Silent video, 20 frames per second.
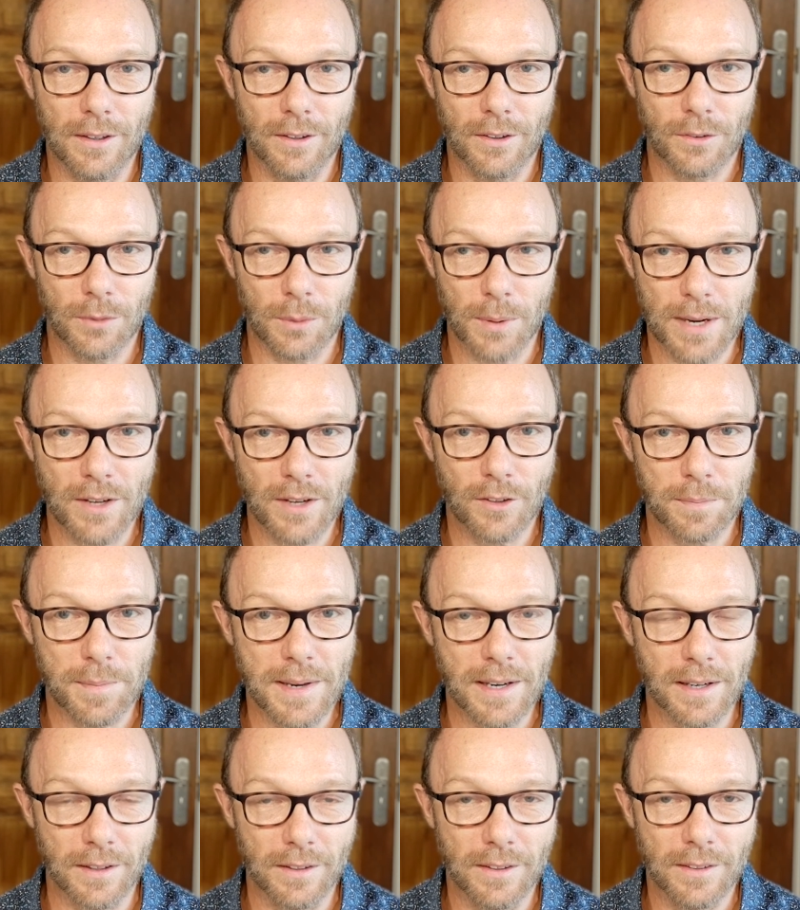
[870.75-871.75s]
20
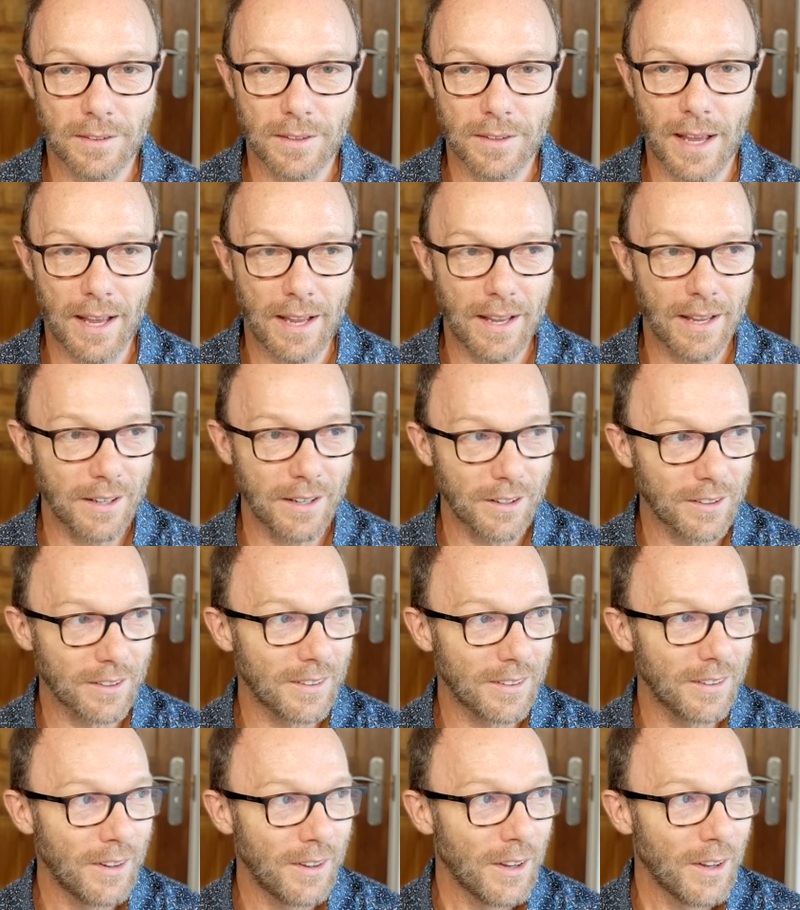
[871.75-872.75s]
speakers and
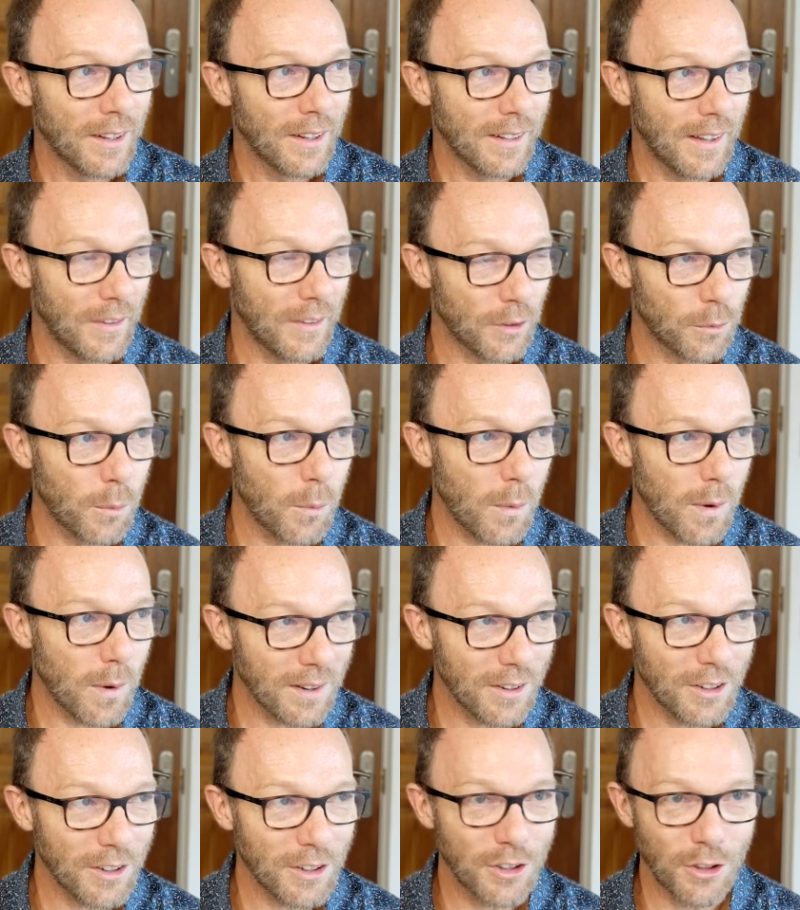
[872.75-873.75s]
like there's
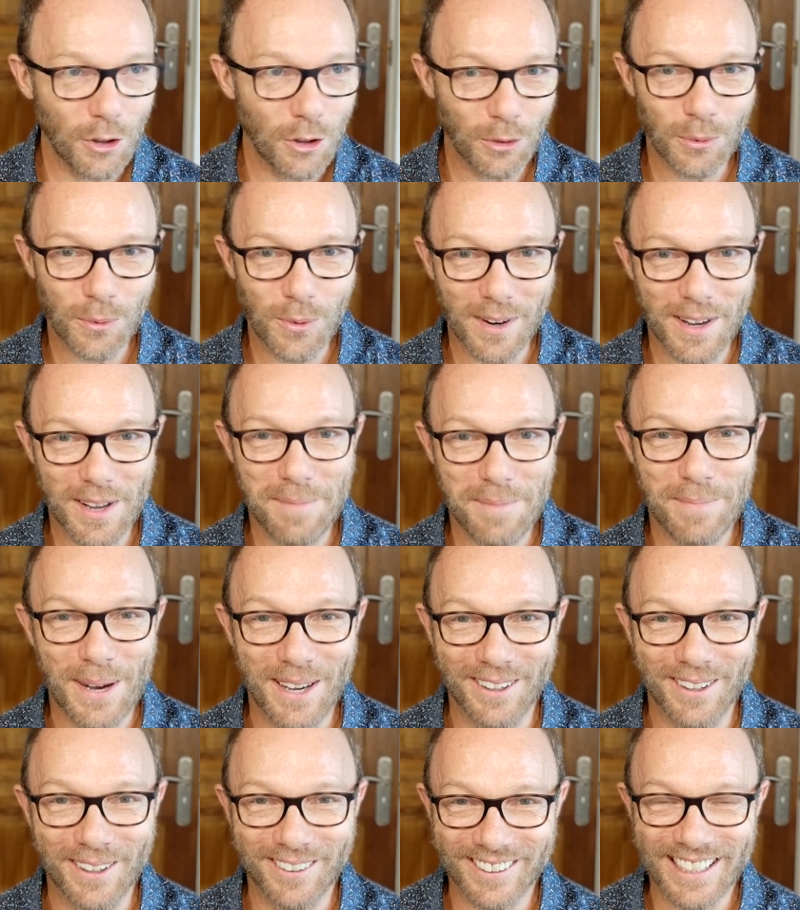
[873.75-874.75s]
one non-white
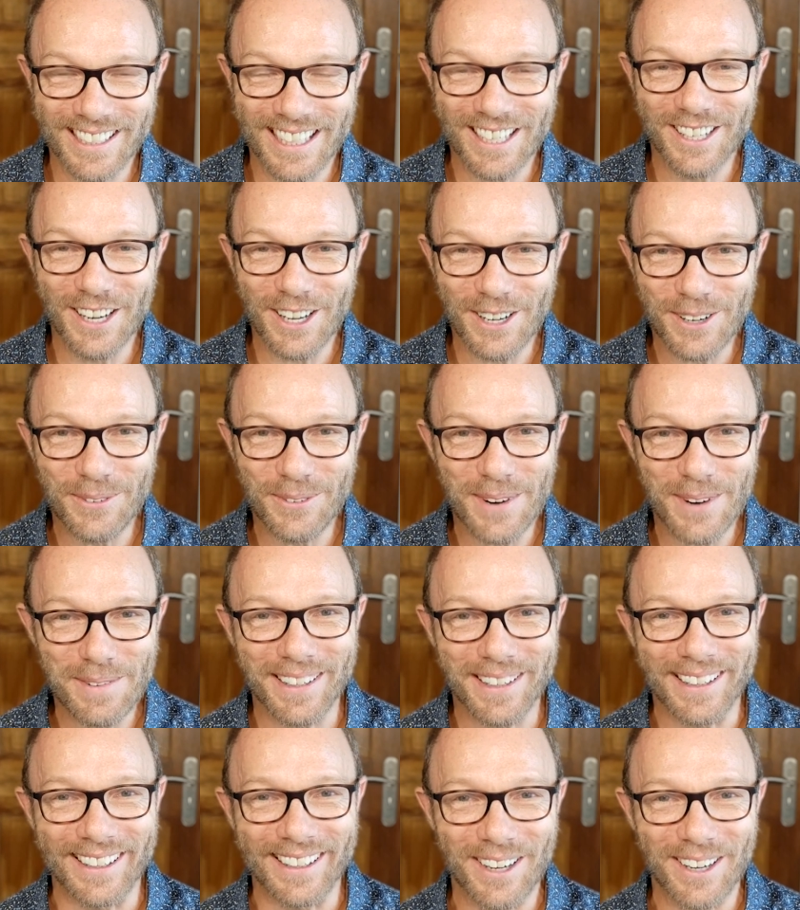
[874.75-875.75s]
person and no
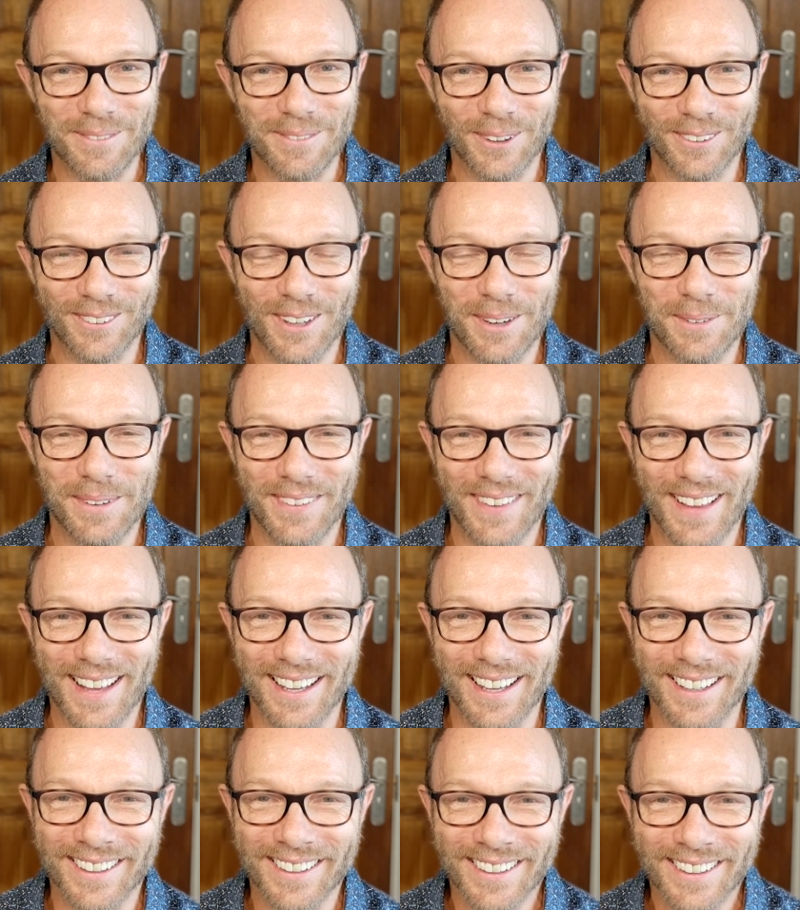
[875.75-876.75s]
women. And what's up with
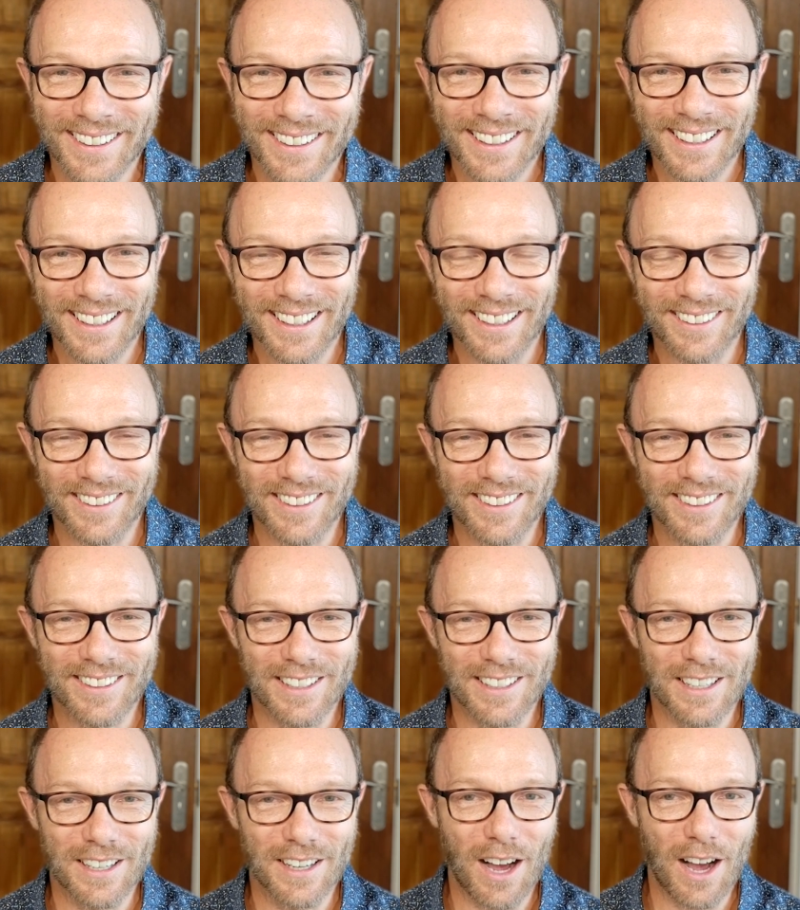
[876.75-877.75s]
that? I said,
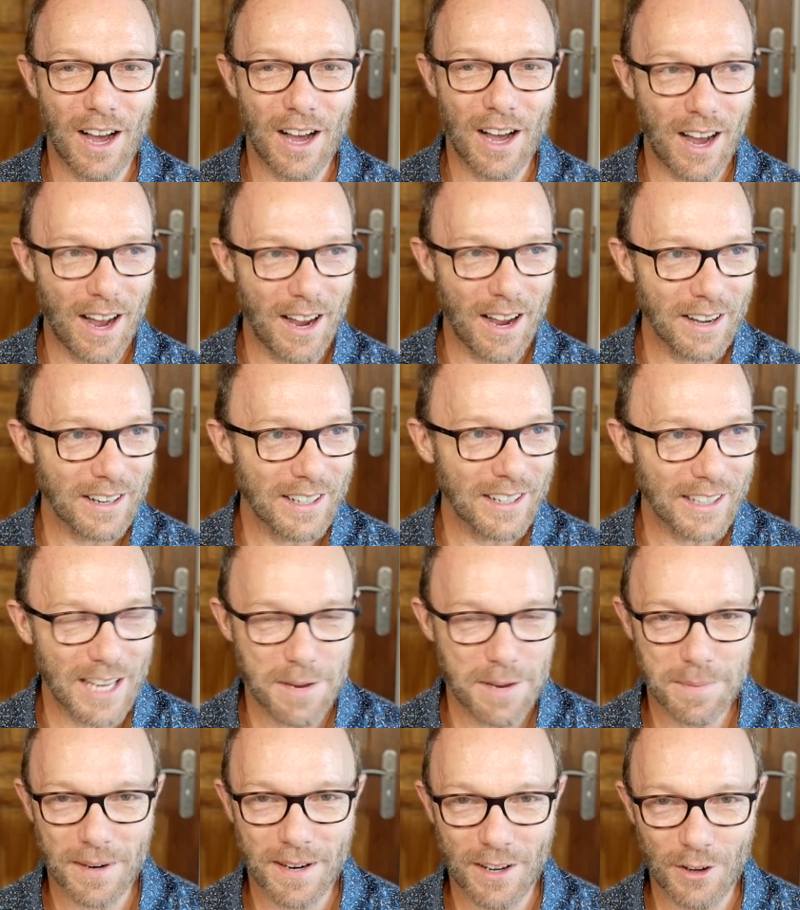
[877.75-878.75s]
I'm going to
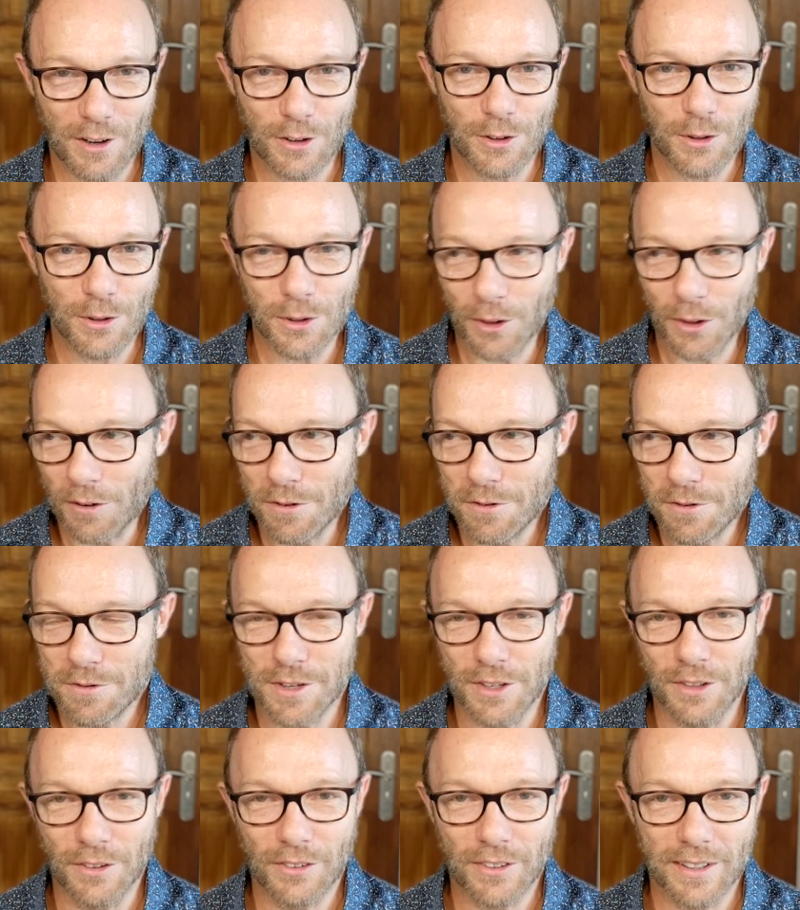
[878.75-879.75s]
keep an eye on your
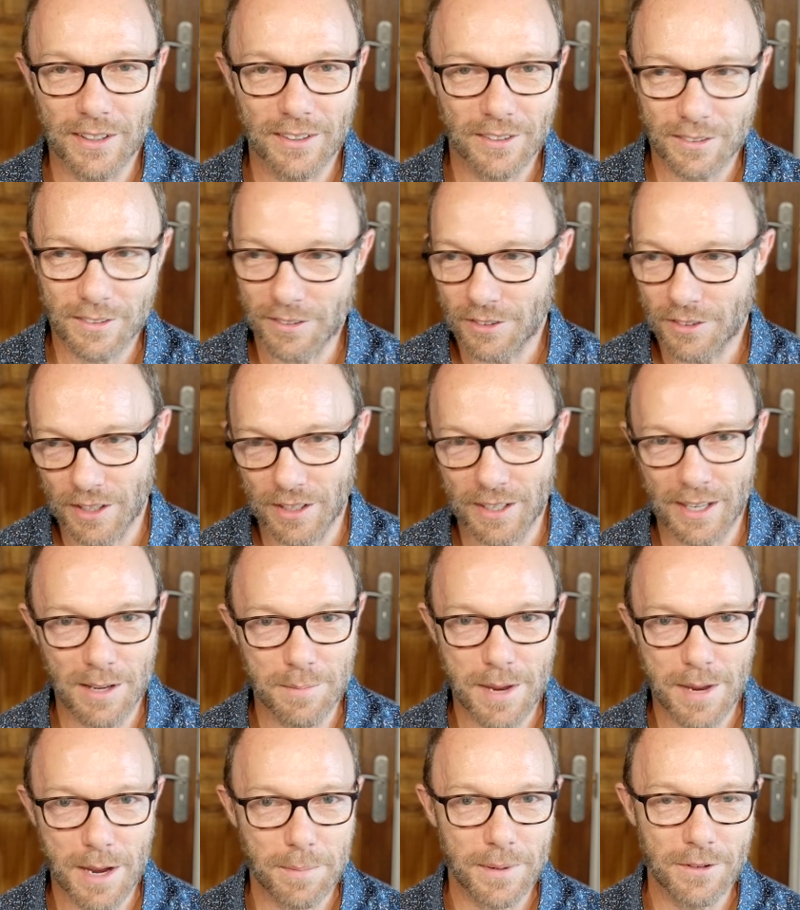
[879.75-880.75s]
conference and hit
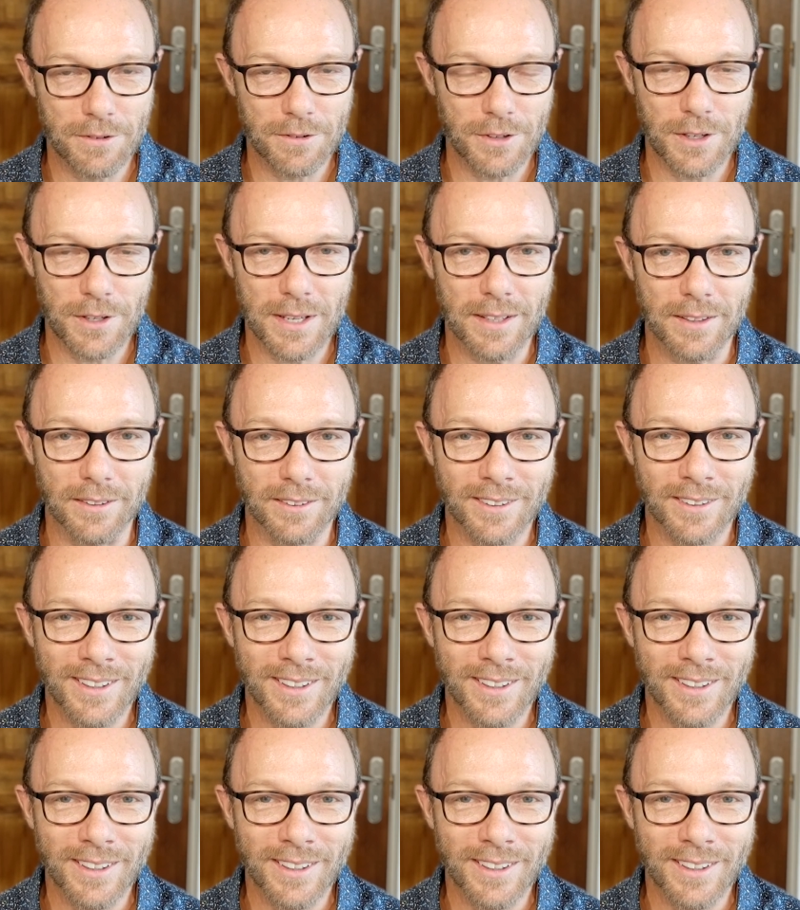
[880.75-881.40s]
me up in a few years.